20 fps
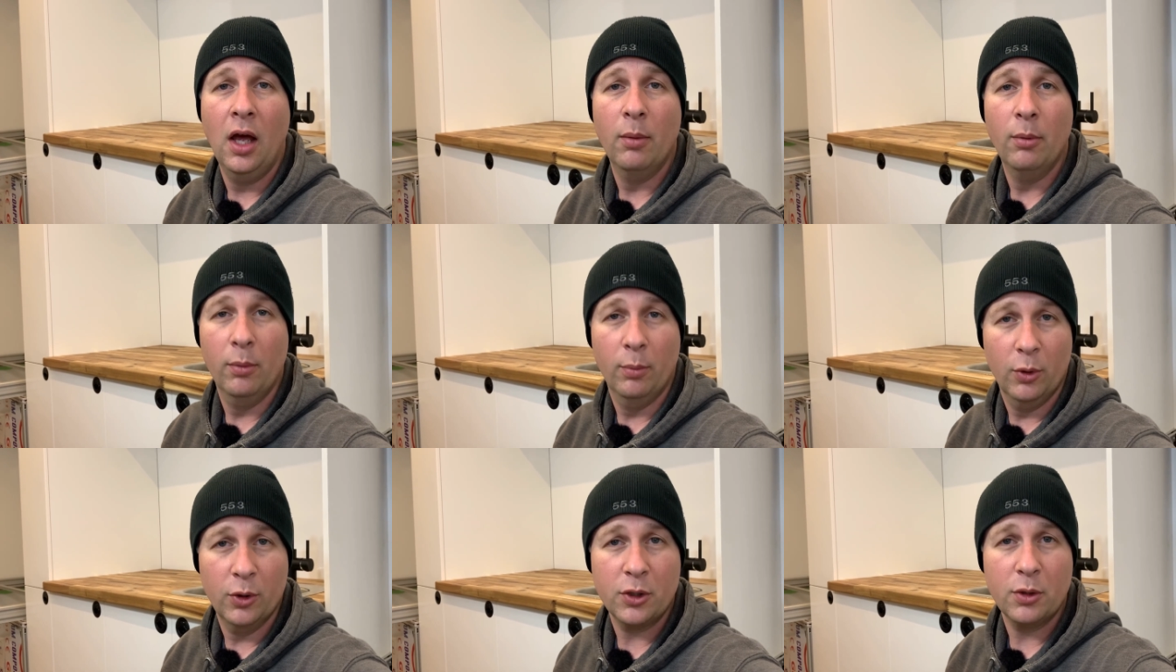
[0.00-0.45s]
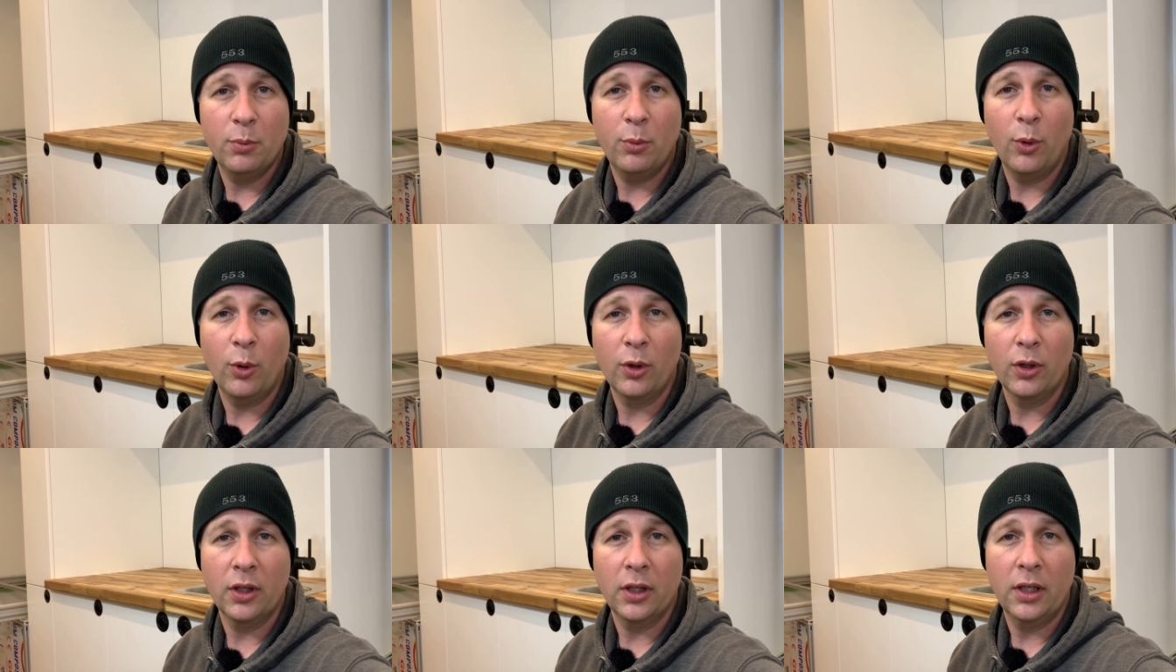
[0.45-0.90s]
but most
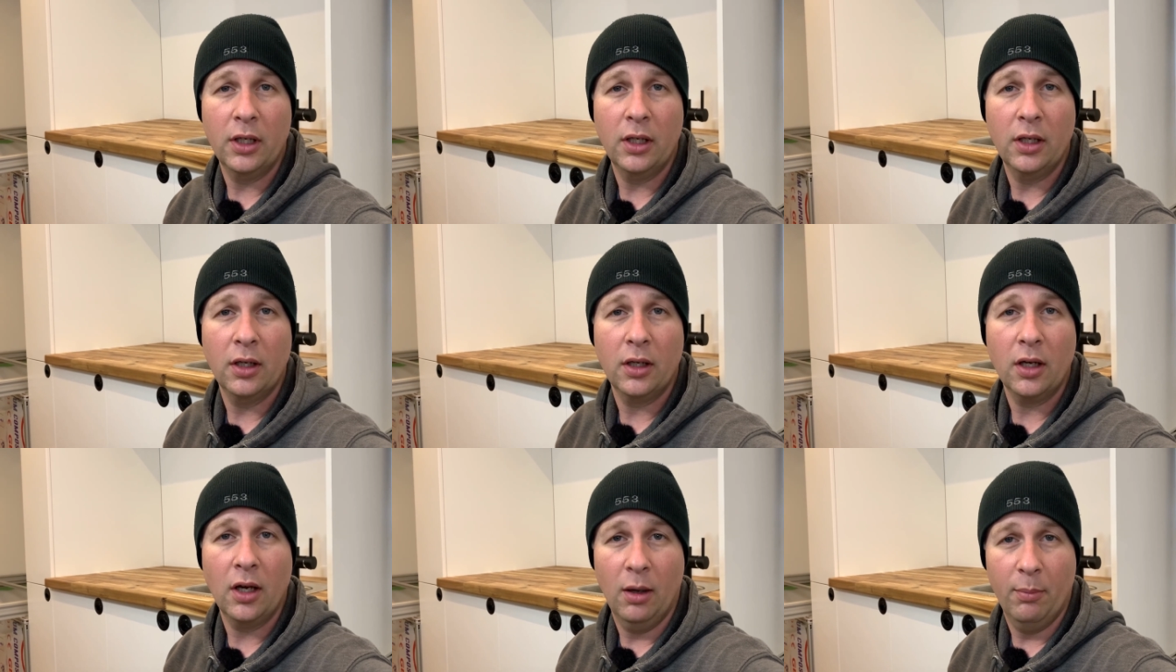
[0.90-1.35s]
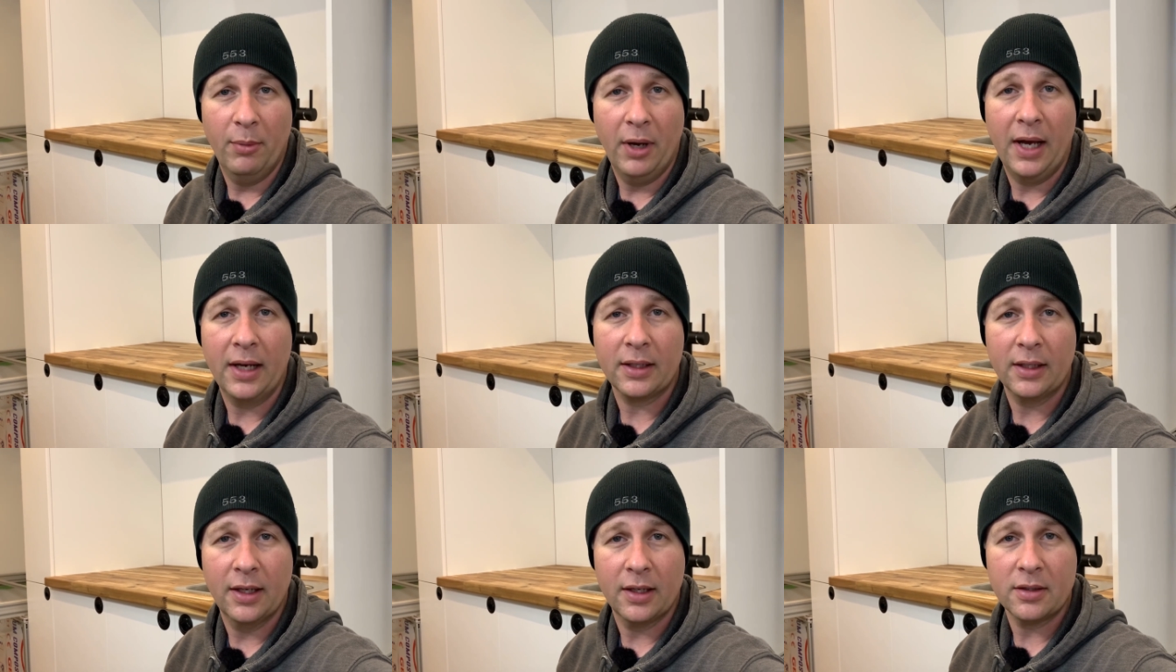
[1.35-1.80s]
importantly, come
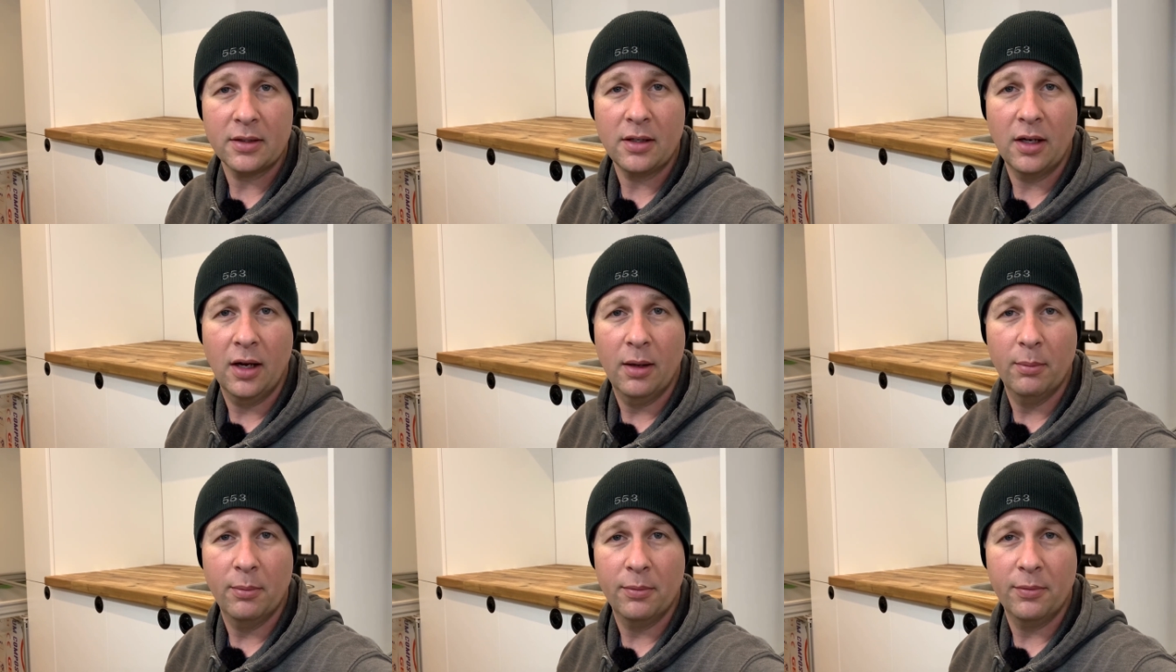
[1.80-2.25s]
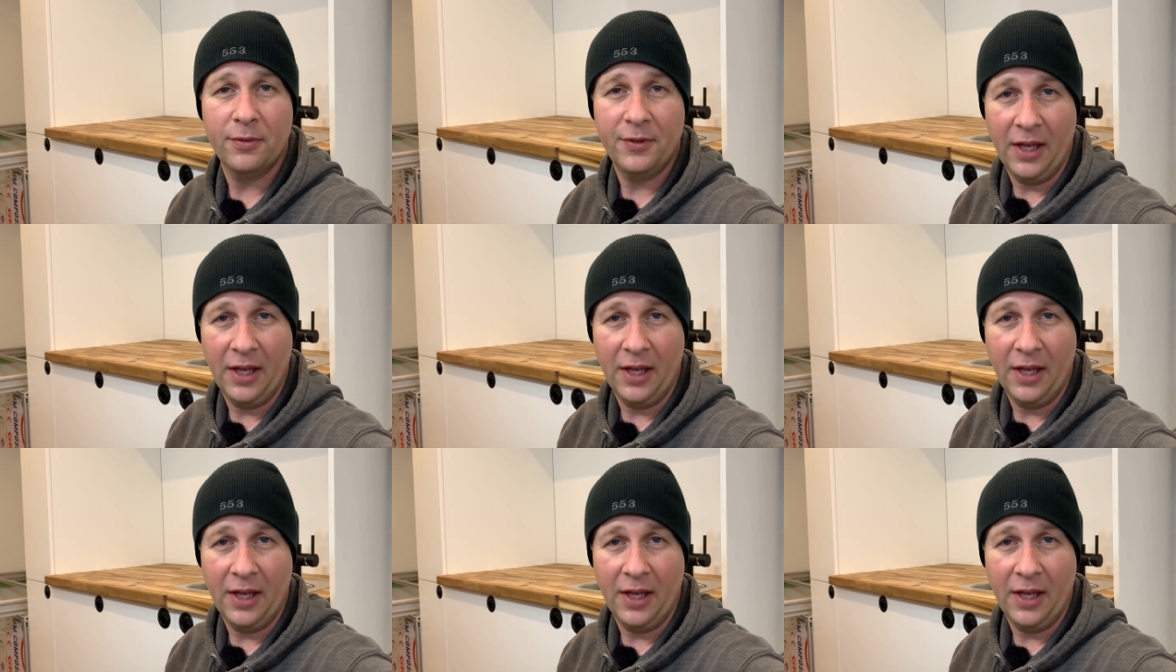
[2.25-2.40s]
back next time.